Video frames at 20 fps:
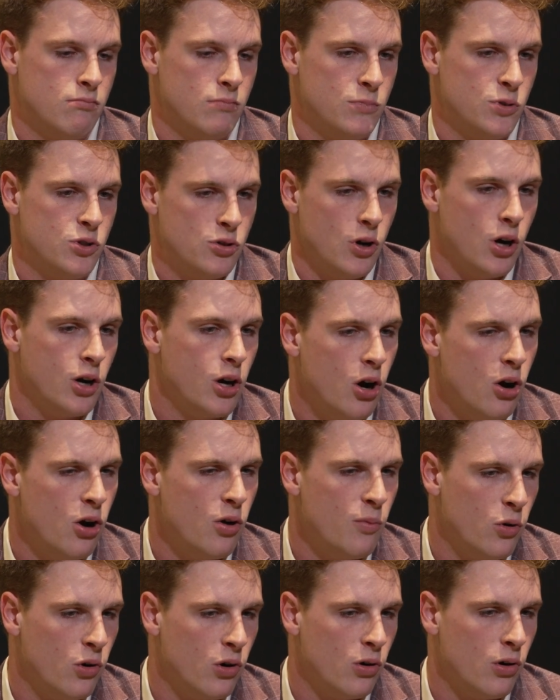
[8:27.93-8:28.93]
struck
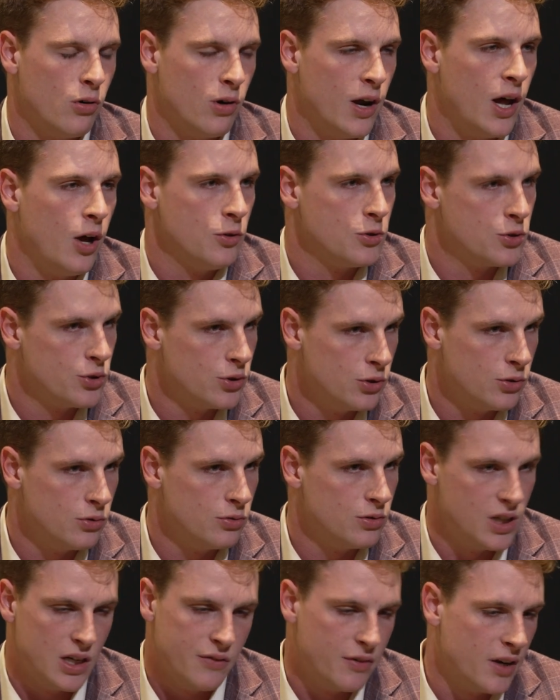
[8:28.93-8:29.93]
home or held true
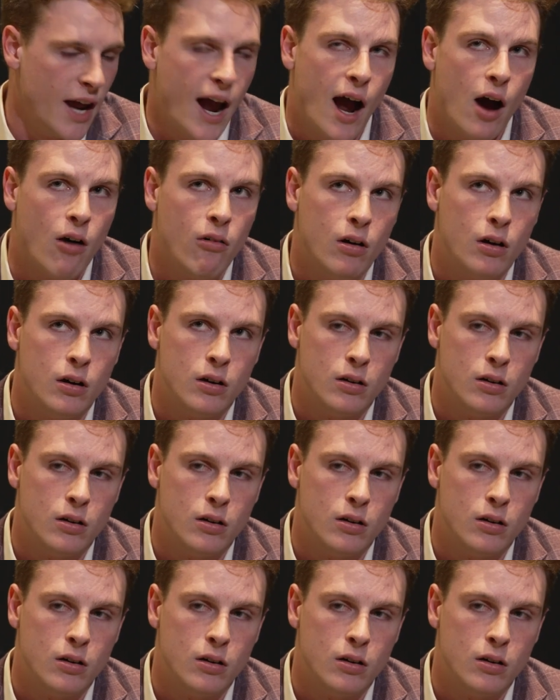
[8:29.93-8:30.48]
to even now?